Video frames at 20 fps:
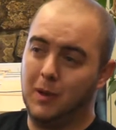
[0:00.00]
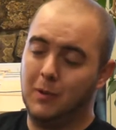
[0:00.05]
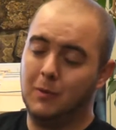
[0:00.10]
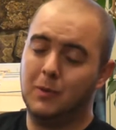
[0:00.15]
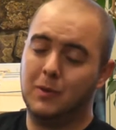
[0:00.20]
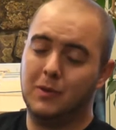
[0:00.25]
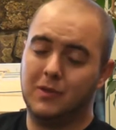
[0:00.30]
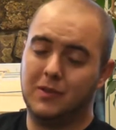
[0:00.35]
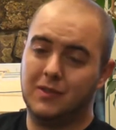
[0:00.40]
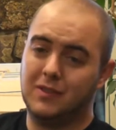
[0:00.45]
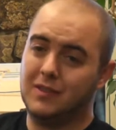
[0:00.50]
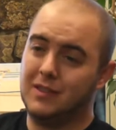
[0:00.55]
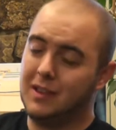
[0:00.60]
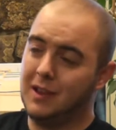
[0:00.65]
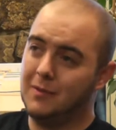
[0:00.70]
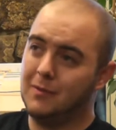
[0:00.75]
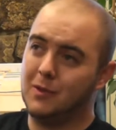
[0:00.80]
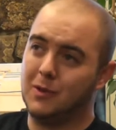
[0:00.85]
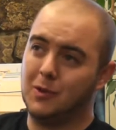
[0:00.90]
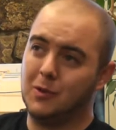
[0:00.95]
was
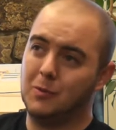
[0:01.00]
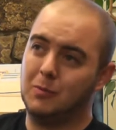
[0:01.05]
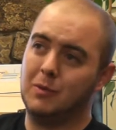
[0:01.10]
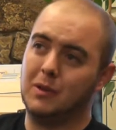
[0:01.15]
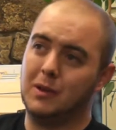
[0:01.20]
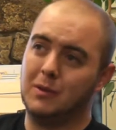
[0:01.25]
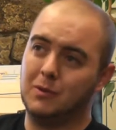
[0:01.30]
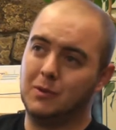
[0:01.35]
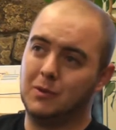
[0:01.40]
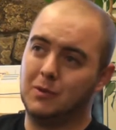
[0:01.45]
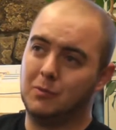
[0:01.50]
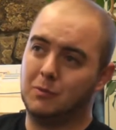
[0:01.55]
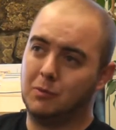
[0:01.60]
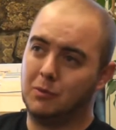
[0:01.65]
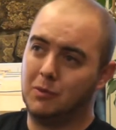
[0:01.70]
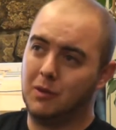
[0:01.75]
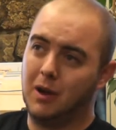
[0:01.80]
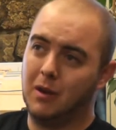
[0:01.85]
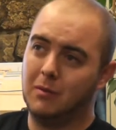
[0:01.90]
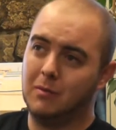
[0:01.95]
difficult, but it was
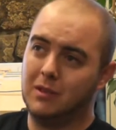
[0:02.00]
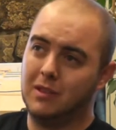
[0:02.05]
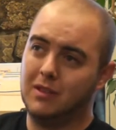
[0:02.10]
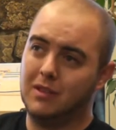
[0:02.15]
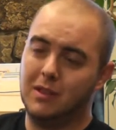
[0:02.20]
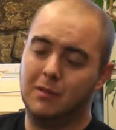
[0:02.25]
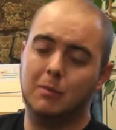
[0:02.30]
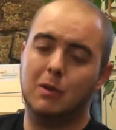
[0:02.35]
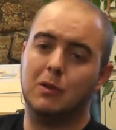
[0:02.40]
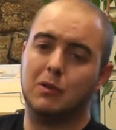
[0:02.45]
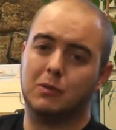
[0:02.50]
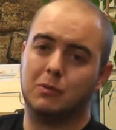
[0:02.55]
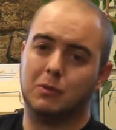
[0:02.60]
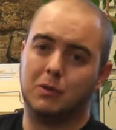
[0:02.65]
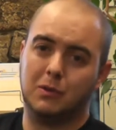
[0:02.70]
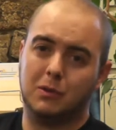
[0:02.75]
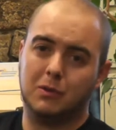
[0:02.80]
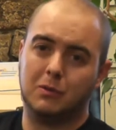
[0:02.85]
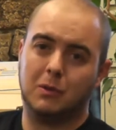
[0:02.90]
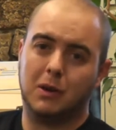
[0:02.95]
probably the most
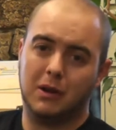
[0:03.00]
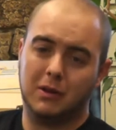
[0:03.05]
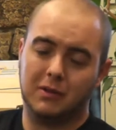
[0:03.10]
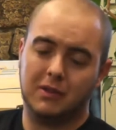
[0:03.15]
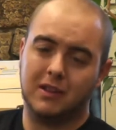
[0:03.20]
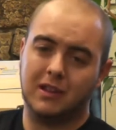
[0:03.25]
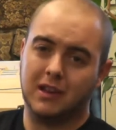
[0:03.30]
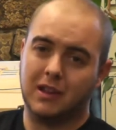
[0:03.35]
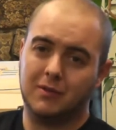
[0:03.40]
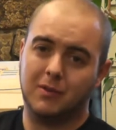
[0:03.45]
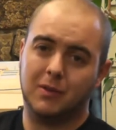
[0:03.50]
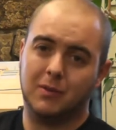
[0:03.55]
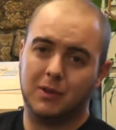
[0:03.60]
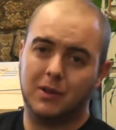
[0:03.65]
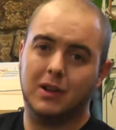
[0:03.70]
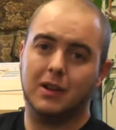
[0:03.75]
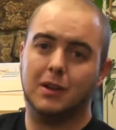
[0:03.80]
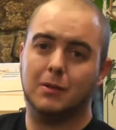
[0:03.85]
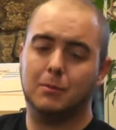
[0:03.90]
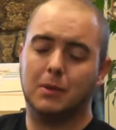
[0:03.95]
worthwhile thing I've ever
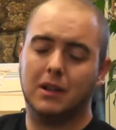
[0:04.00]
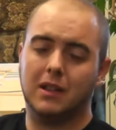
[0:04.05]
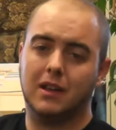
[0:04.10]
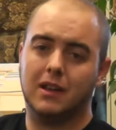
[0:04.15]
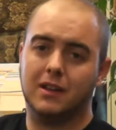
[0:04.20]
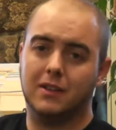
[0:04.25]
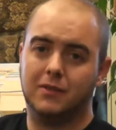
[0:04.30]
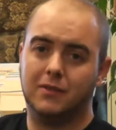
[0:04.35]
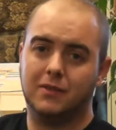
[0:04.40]
done in my life.